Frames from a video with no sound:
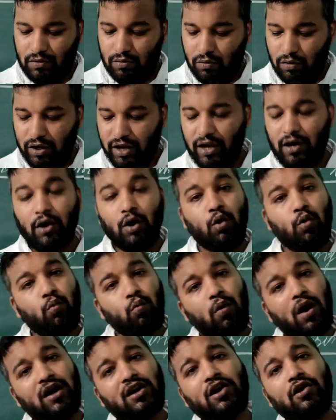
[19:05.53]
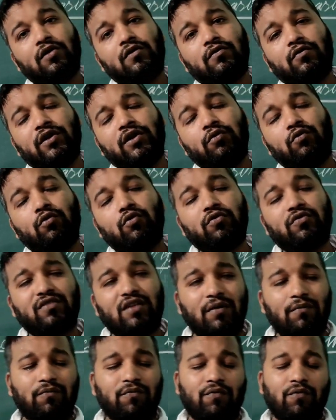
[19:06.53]
Okay, water also, you know,
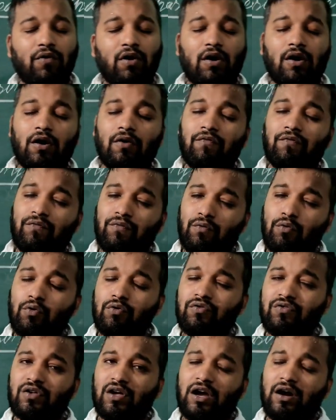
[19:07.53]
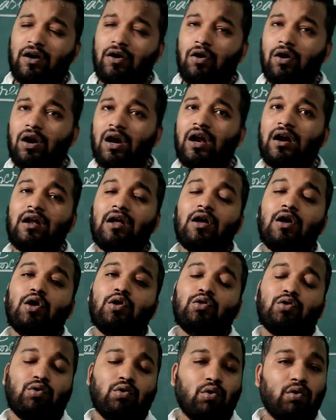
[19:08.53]
some fruits and all are
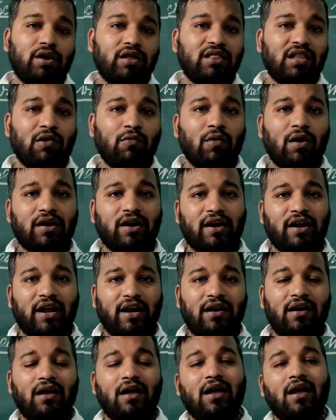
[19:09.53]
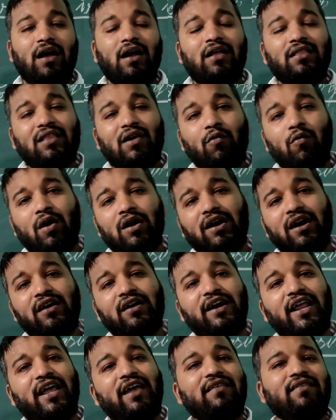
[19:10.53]
thrown in the water and the water
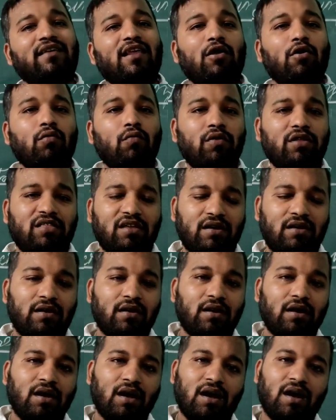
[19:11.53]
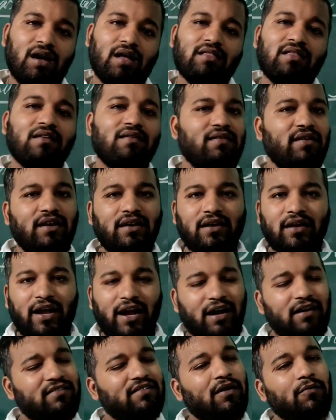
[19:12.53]
takes along with it the seed
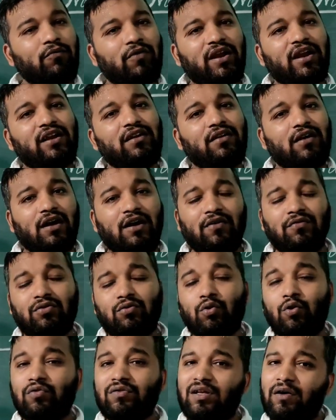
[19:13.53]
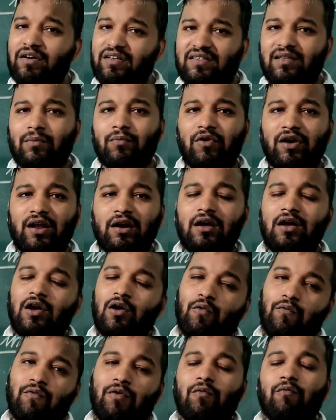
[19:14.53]
and somewhere it throws away somewhere
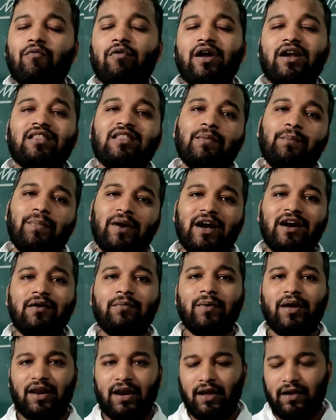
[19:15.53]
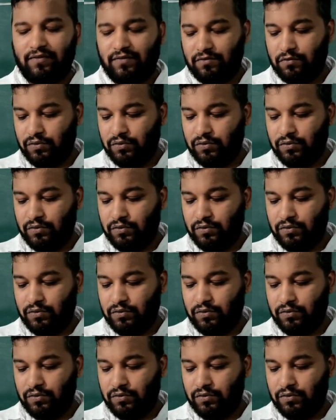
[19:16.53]
from where the plant may rise.